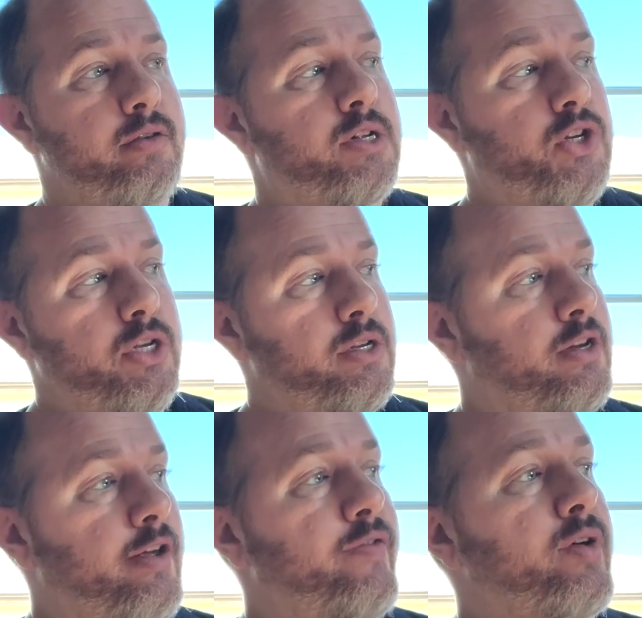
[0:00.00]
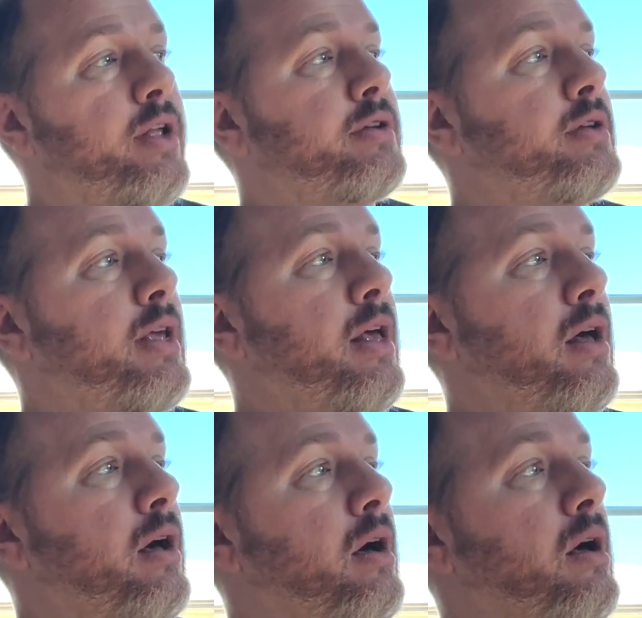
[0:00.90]
it's just different,
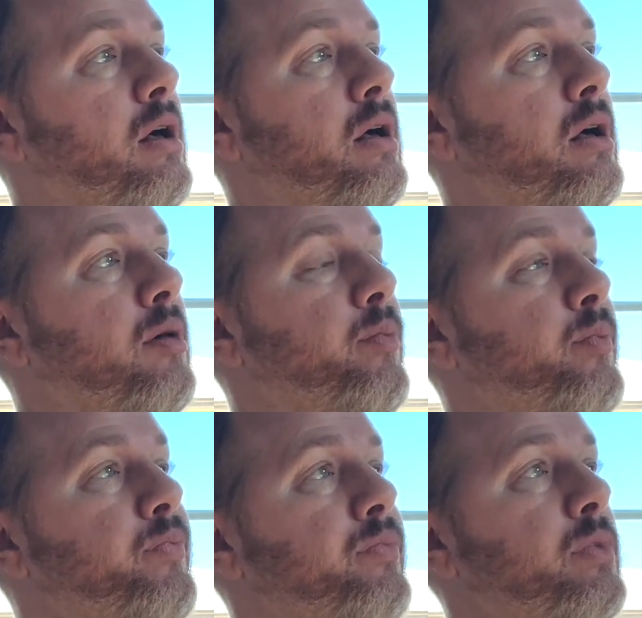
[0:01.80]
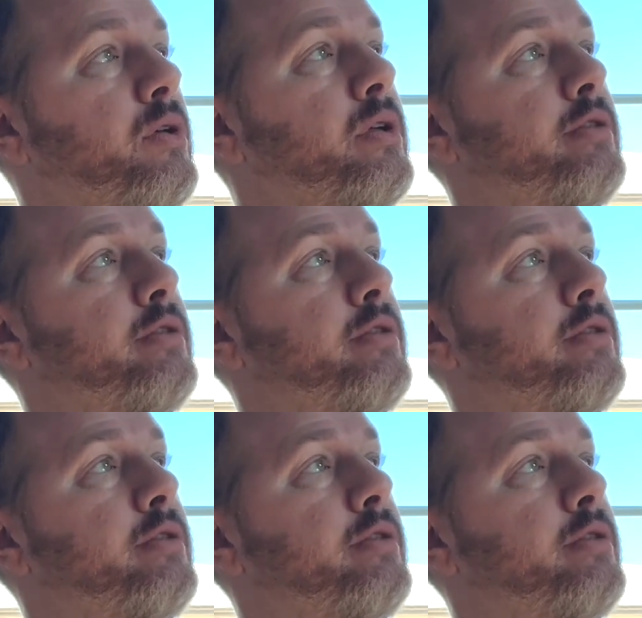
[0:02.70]
you could